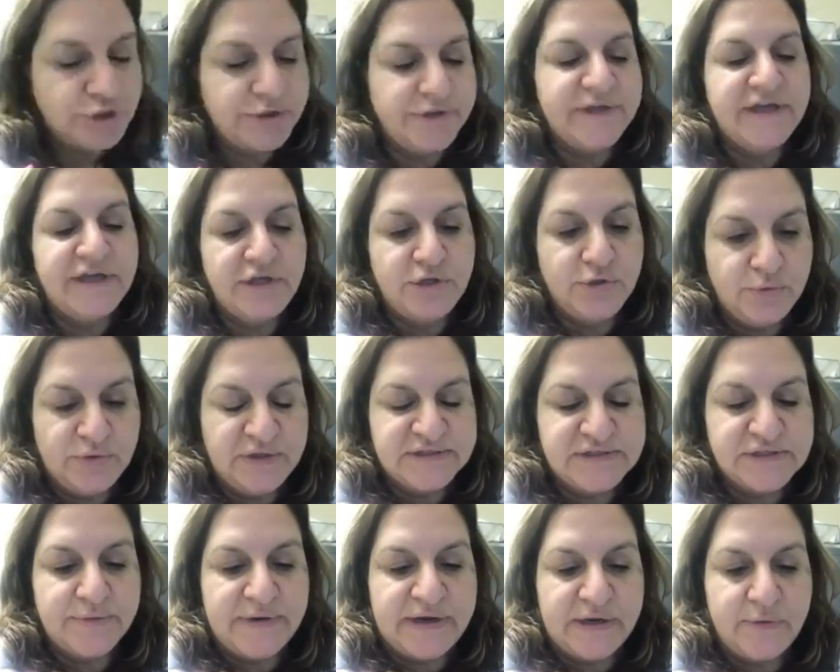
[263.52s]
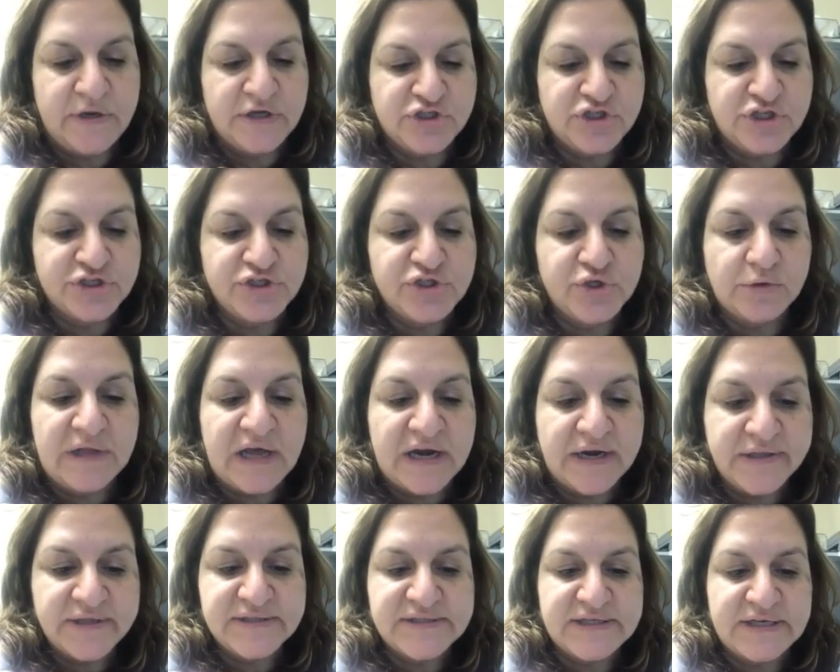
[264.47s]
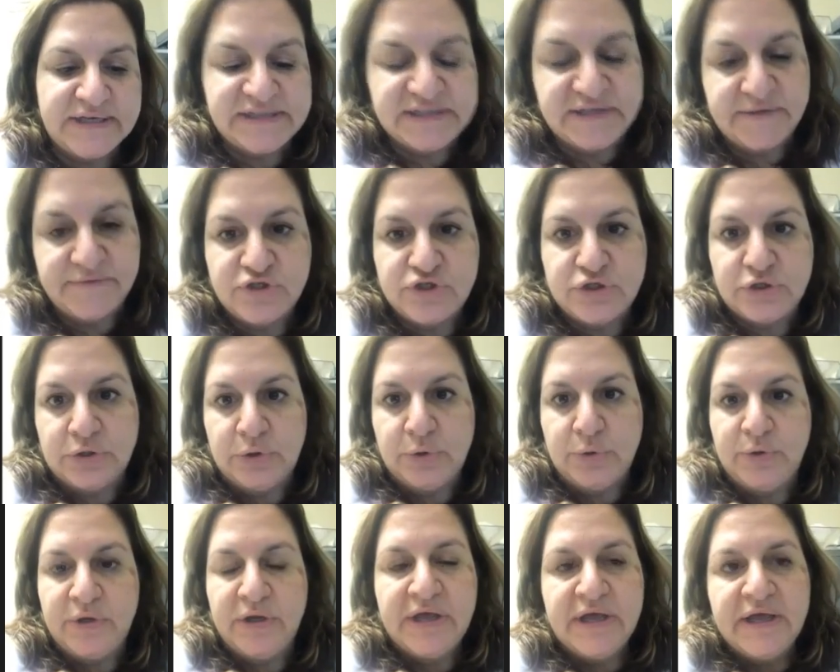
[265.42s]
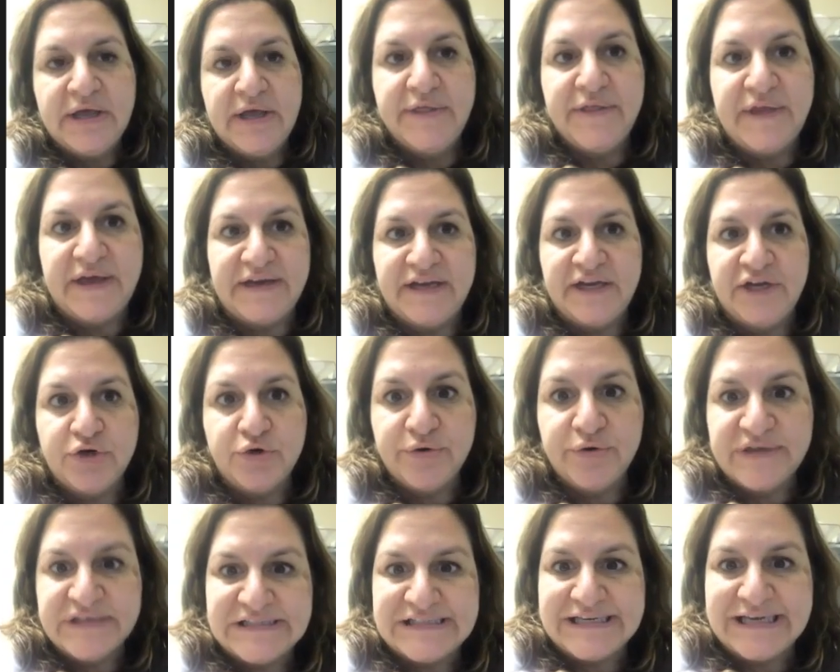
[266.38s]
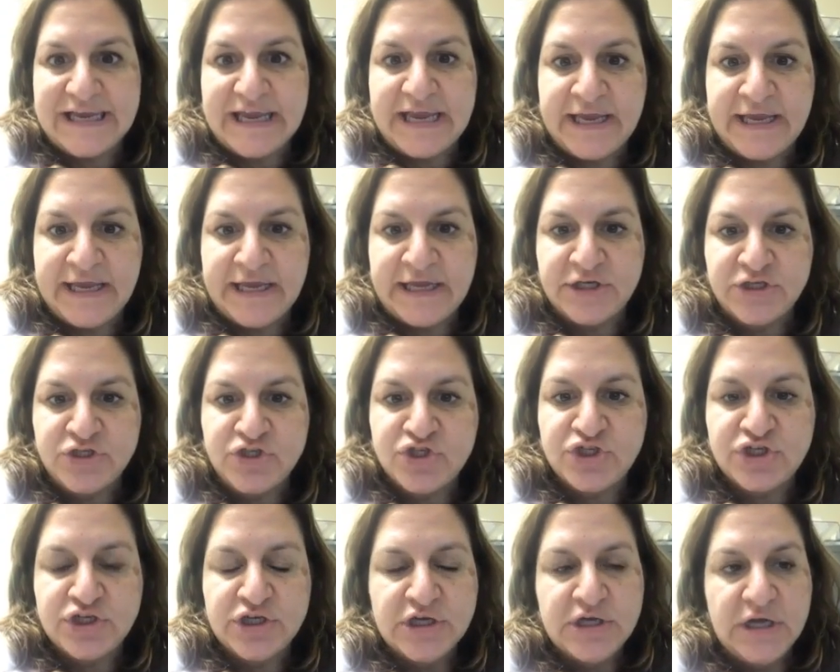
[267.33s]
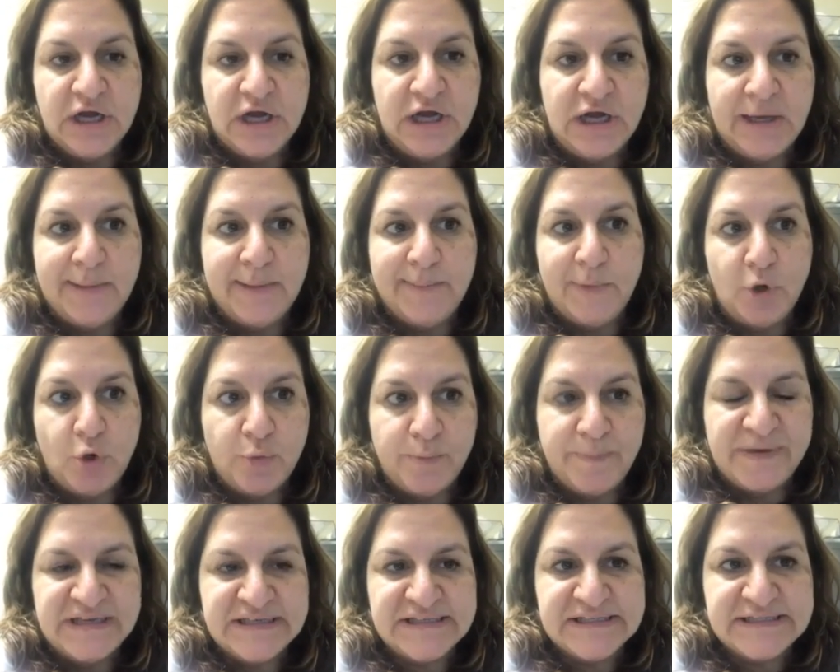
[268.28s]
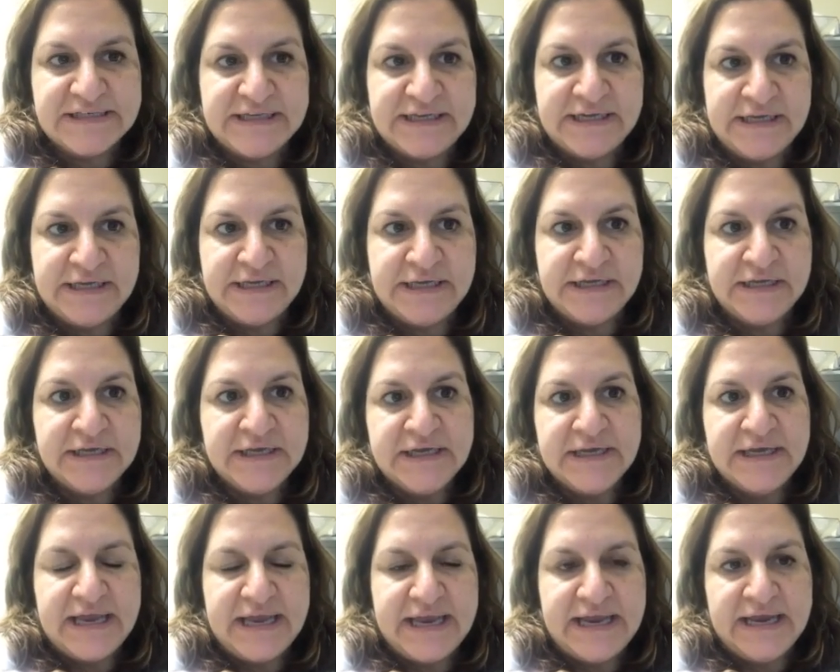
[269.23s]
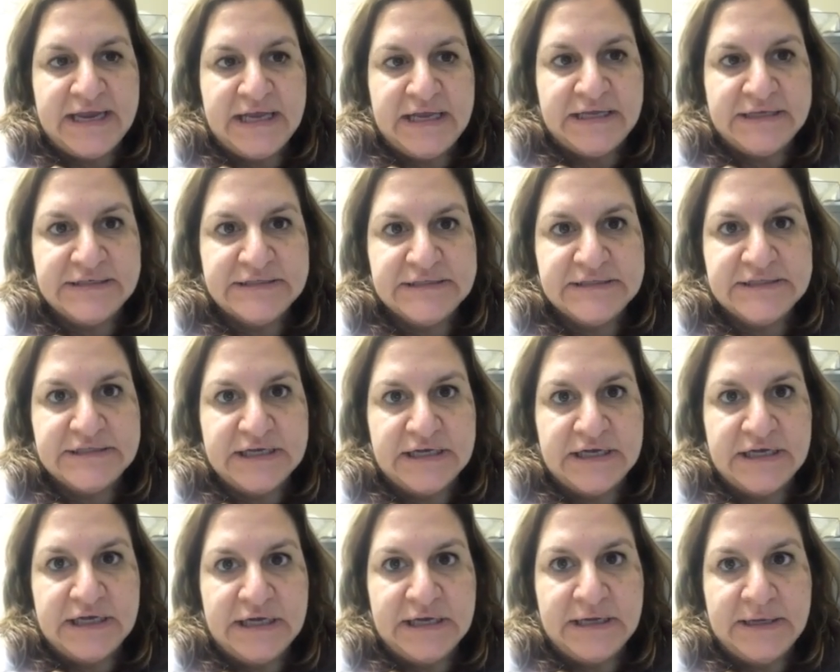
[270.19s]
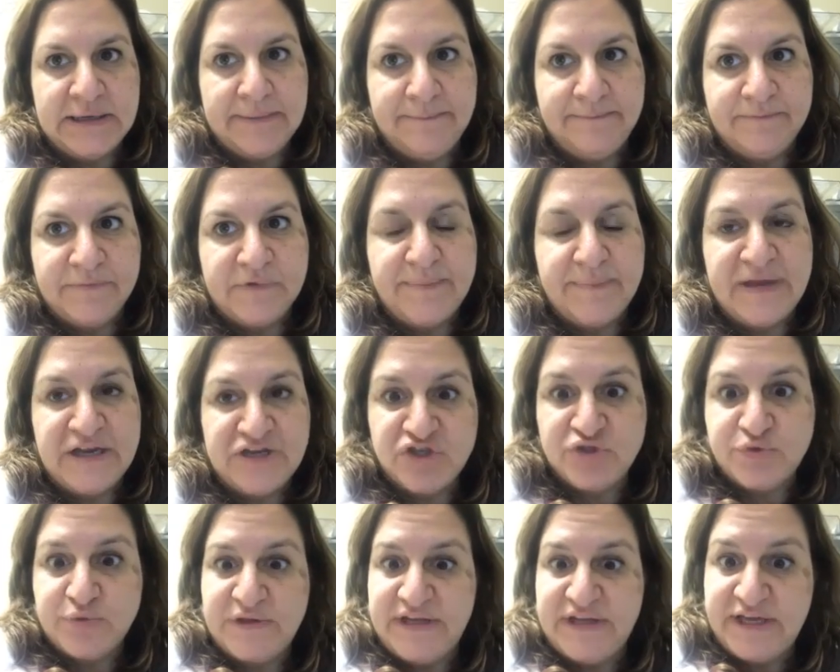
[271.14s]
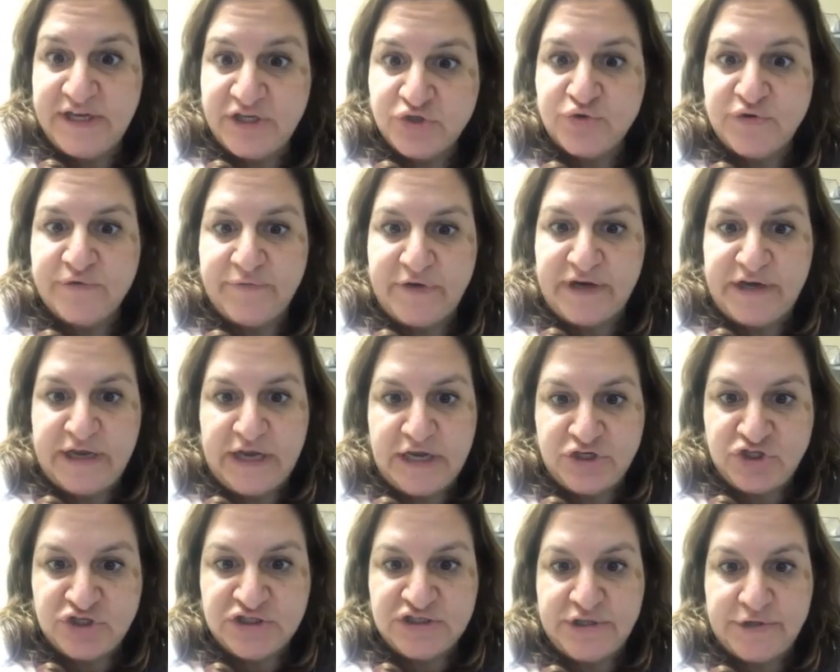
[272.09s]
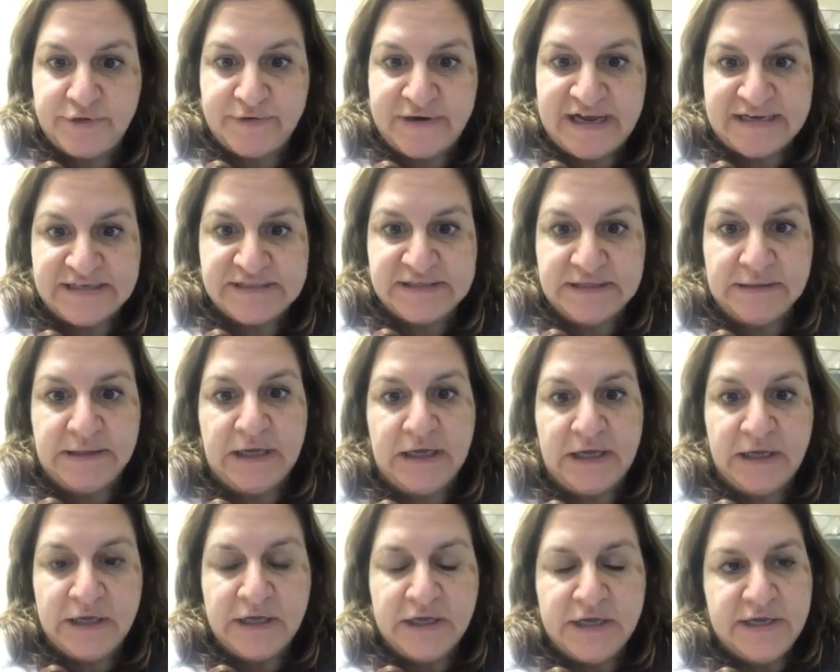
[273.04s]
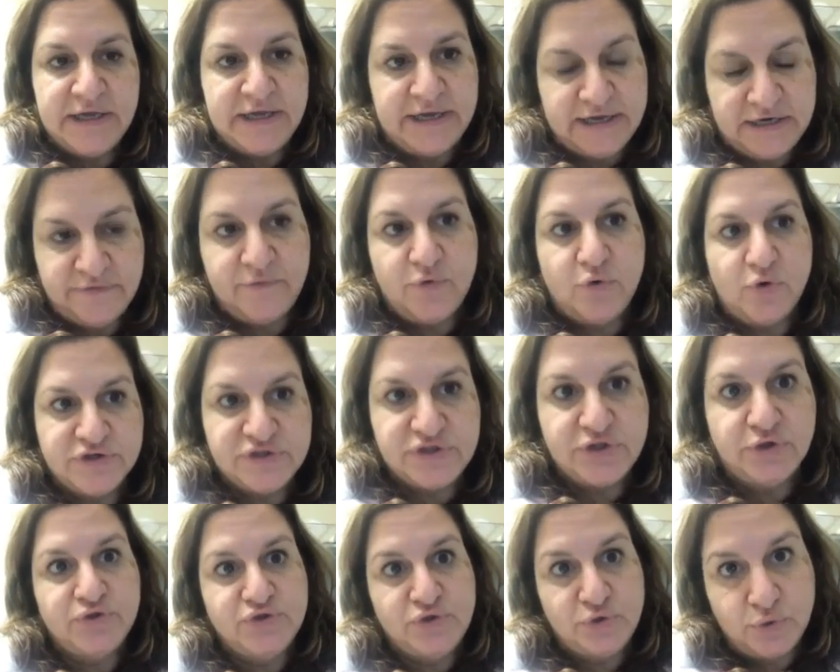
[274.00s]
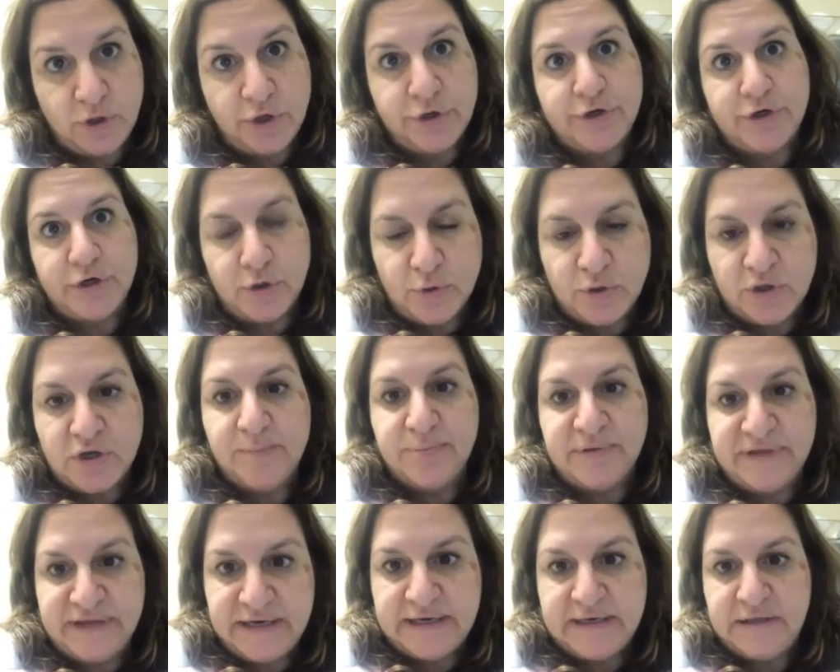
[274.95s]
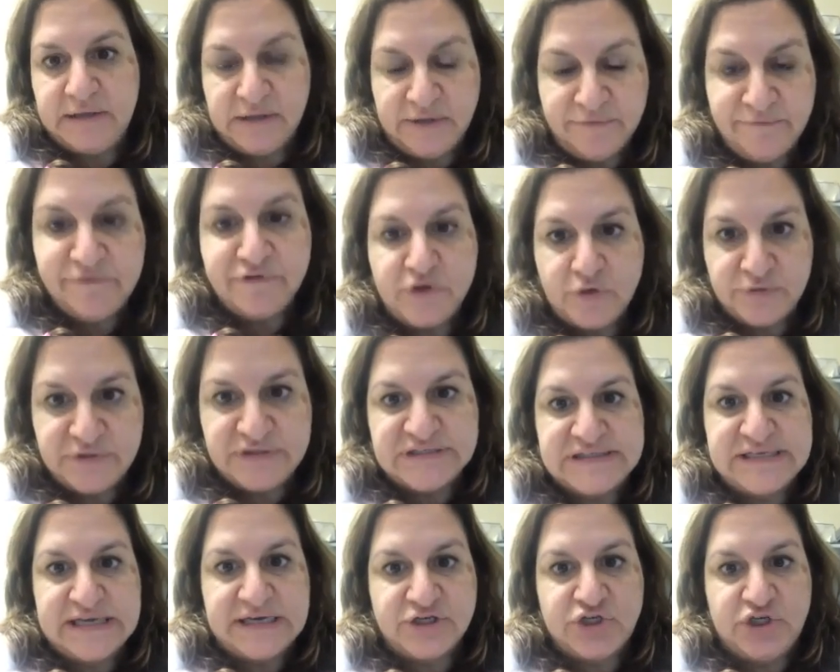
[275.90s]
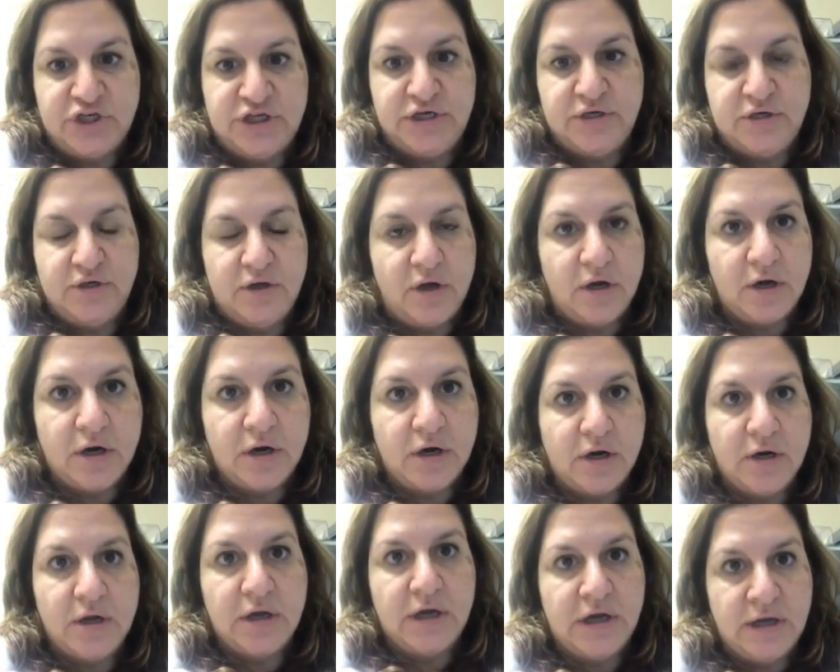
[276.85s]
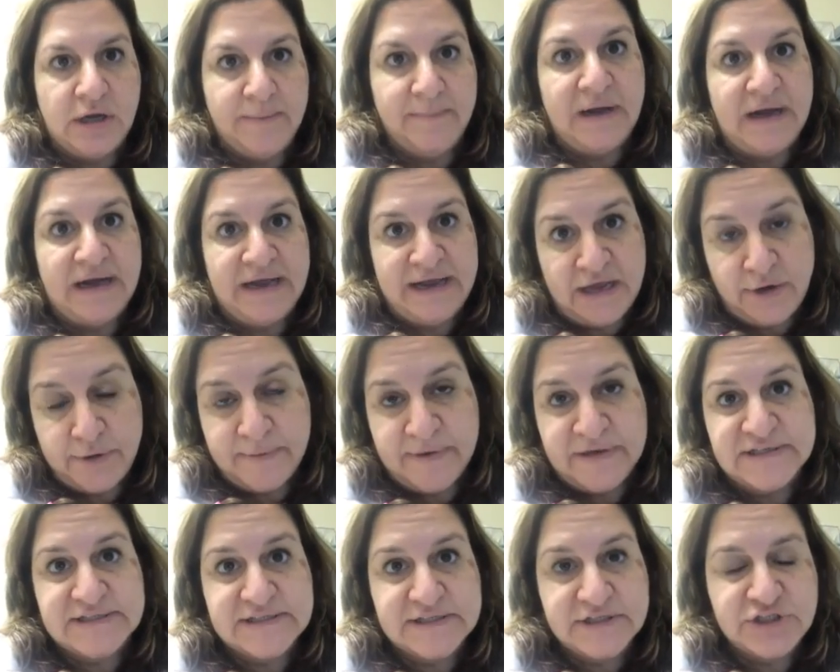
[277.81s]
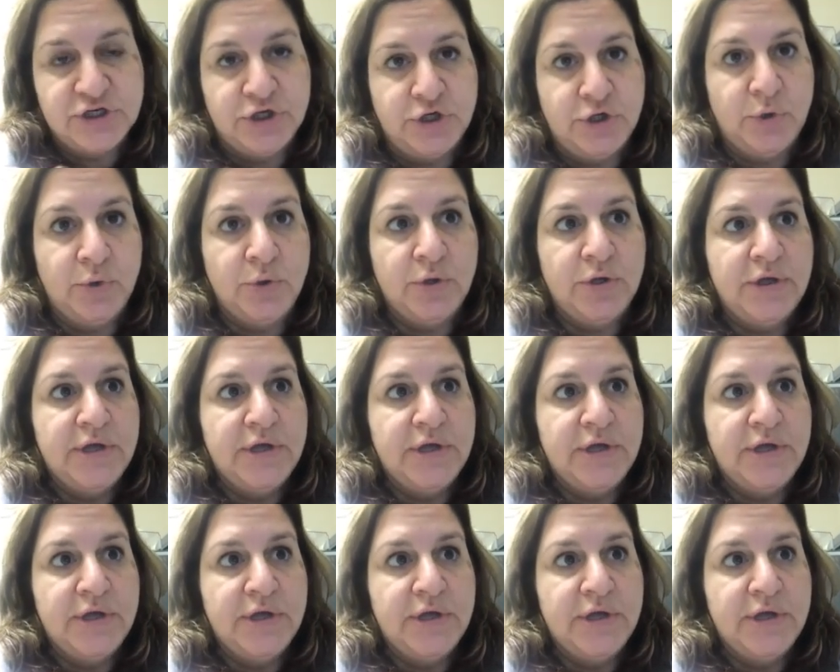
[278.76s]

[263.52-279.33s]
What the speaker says: thank you. That's a great question. So a lot of the studies have shown that increasing age, obesity, and patients with a history of radiation to their axilla, and of course those who undergo a complete lymph node dissection are a high risk. So